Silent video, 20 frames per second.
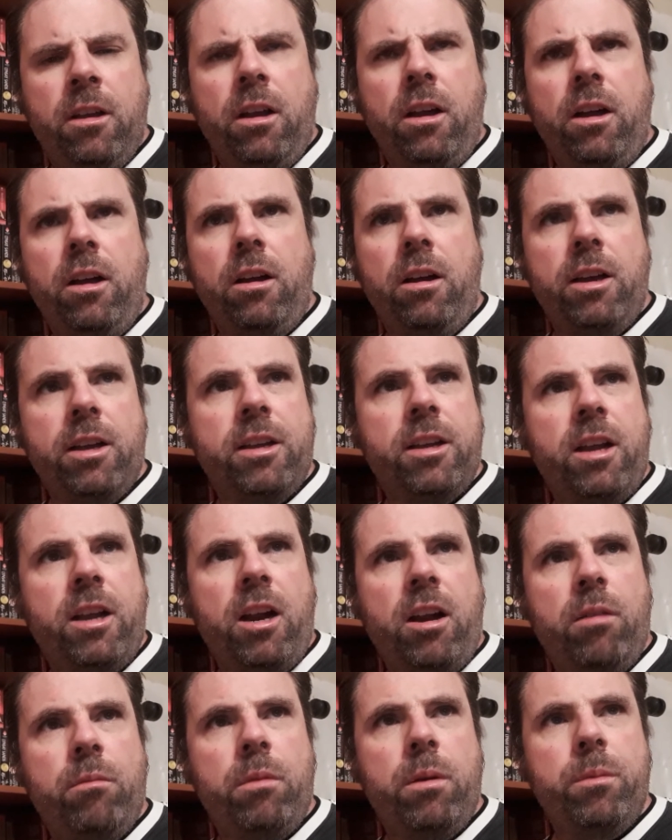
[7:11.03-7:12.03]
I
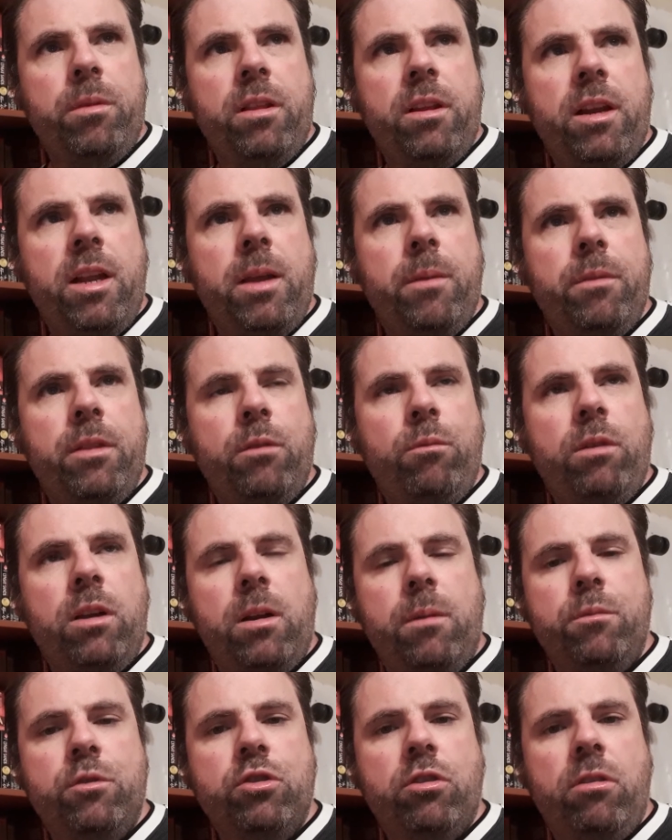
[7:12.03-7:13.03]
can't remember the name of the one
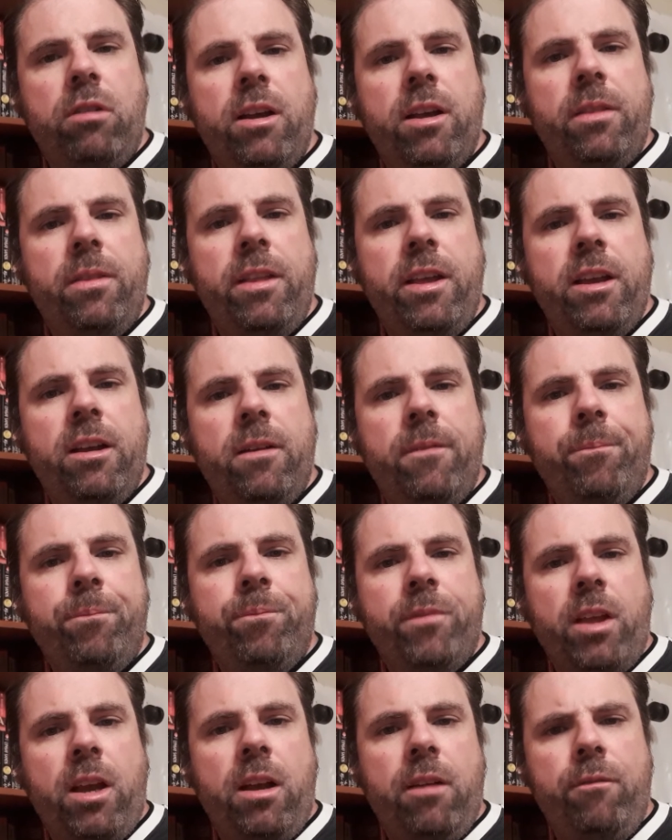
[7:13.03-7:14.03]
I'm trying now.
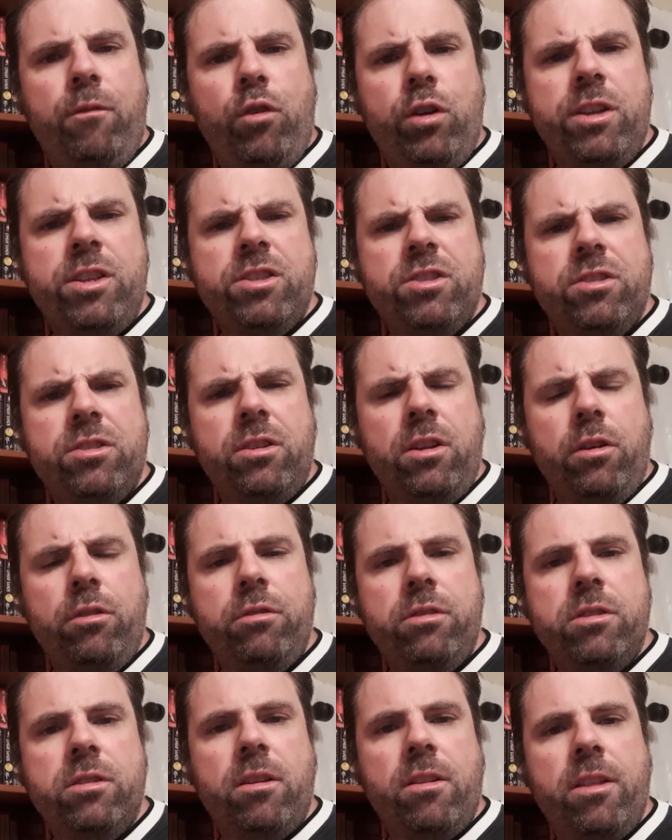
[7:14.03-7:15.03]
Voice
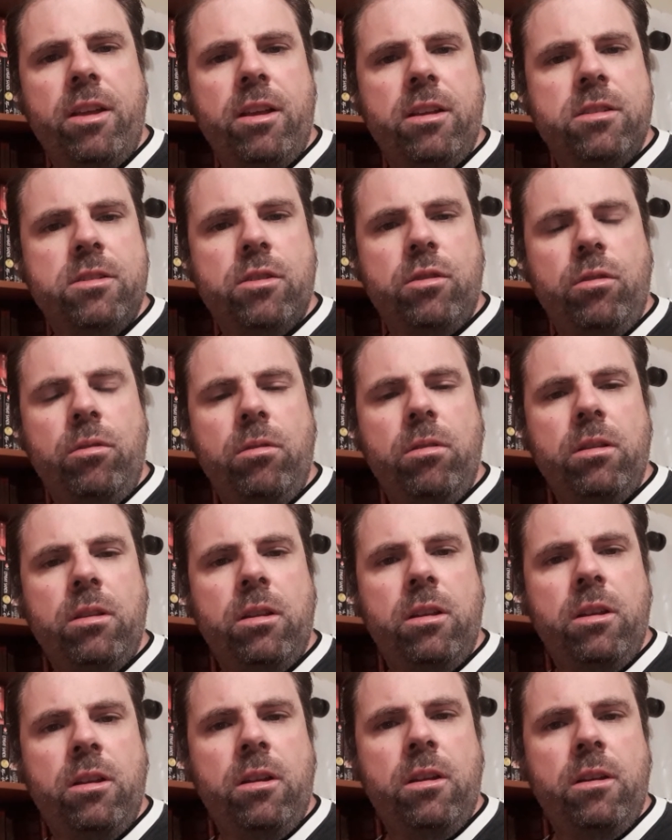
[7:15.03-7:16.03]
Notes, I think it's called.
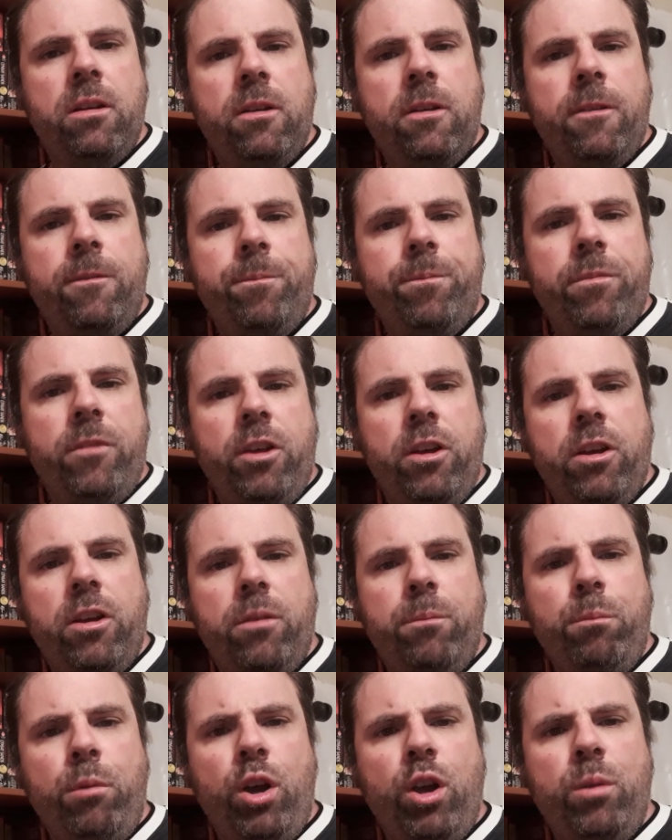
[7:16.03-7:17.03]
The
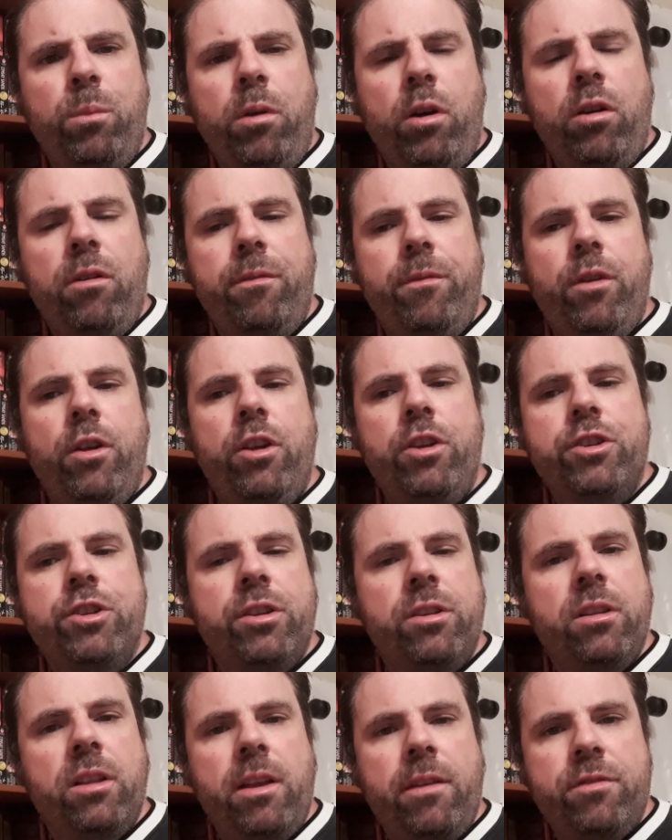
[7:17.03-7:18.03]
mobile
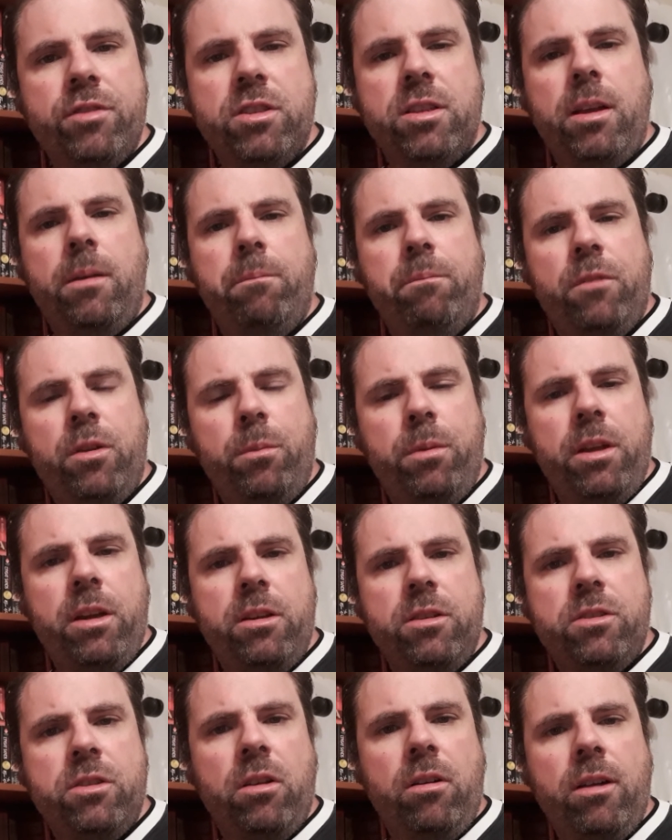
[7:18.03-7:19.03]
version left some to be
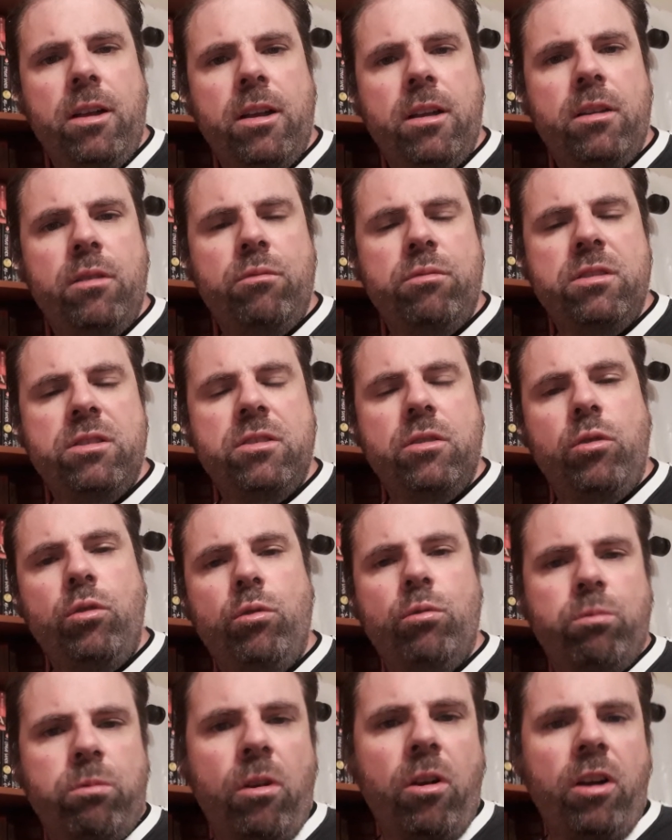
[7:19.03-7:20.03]
desired. It was
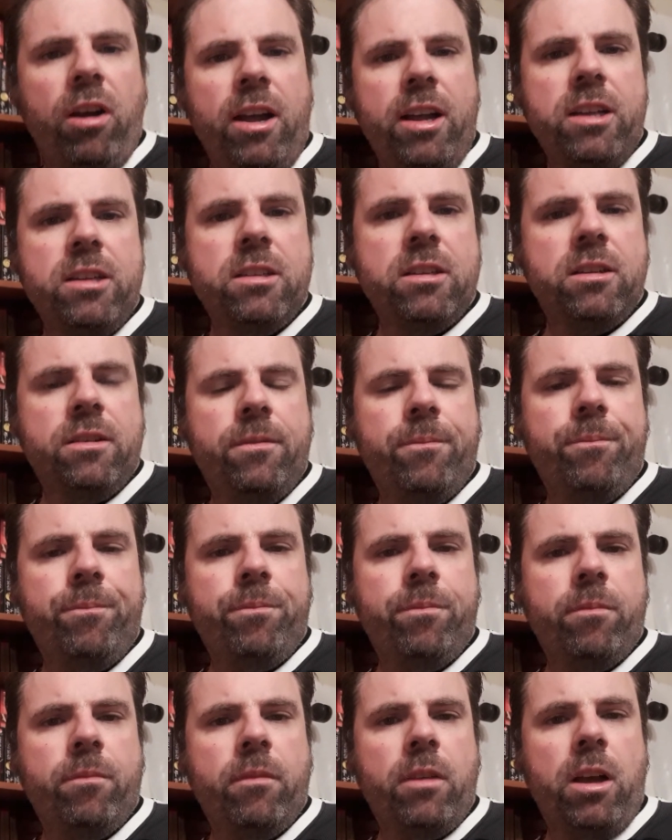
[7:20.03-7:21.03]
all right.
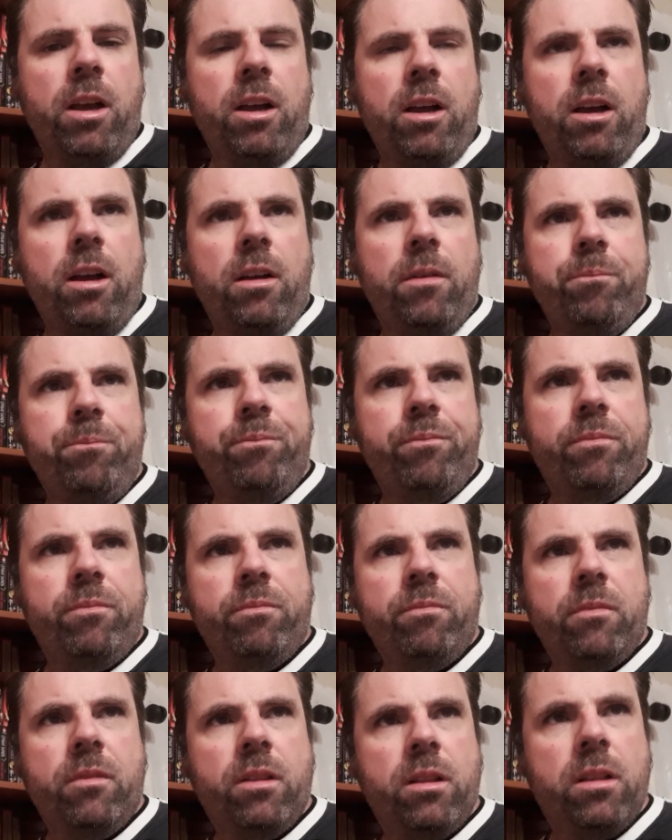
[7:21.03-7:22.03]

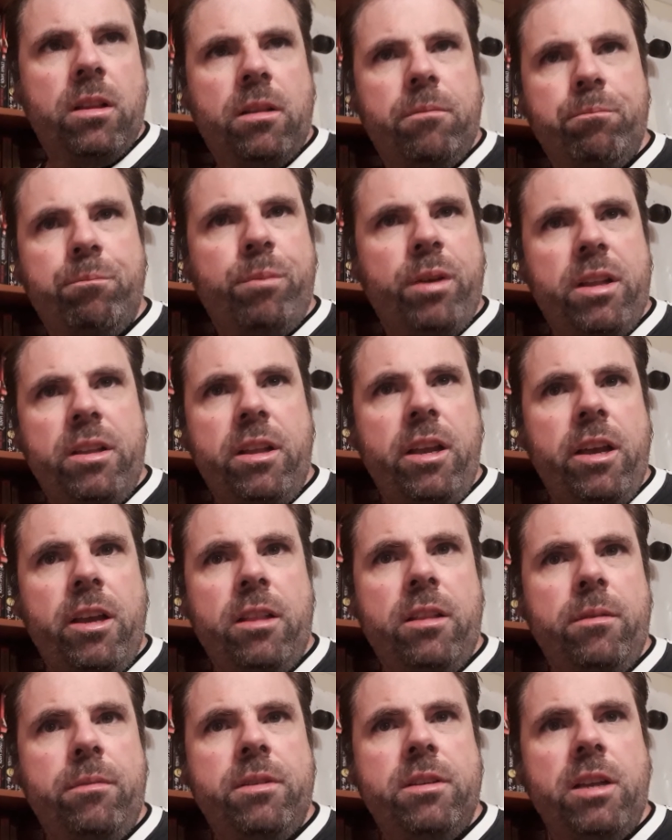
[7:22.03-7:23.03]
But yeah,
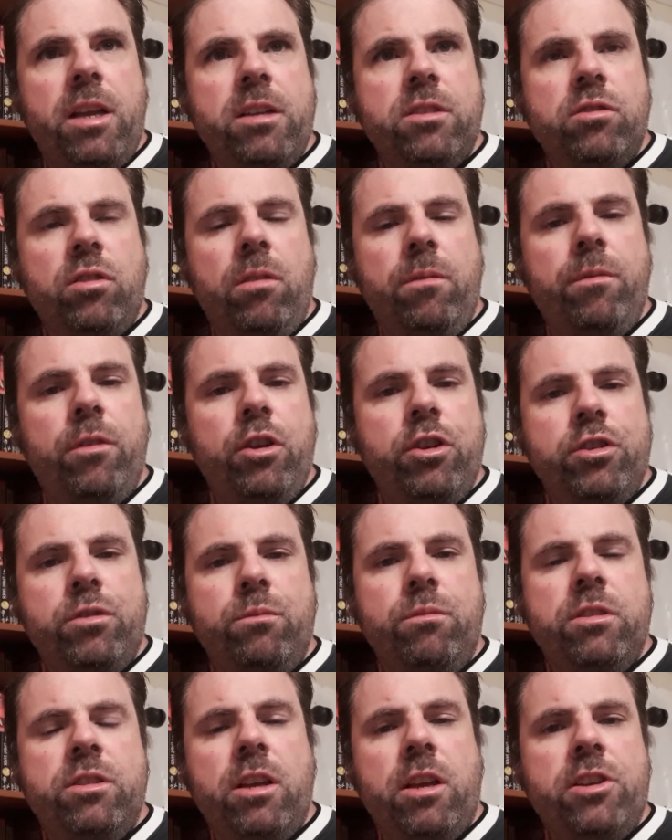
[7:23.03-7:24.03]
the desktop version
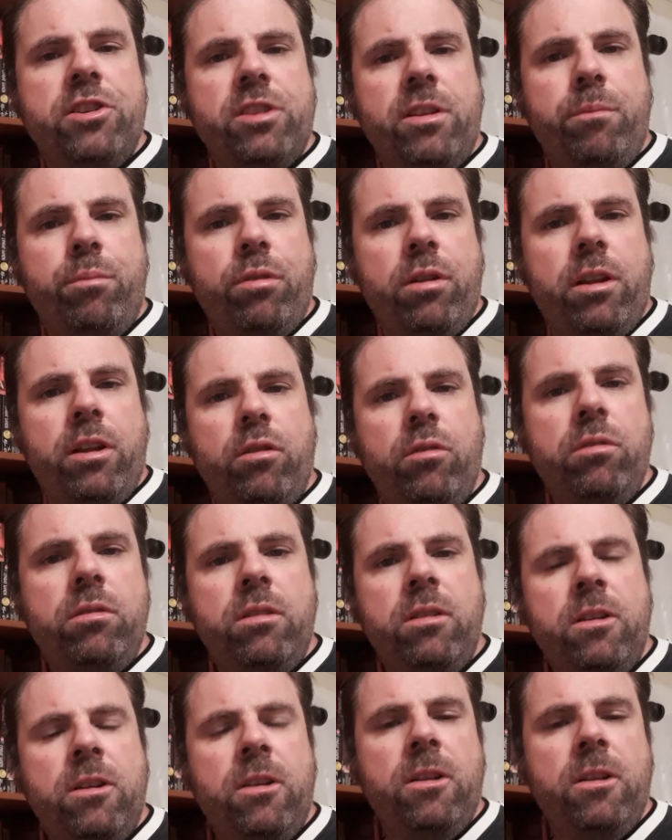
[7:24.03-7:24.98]
was actually pretty good.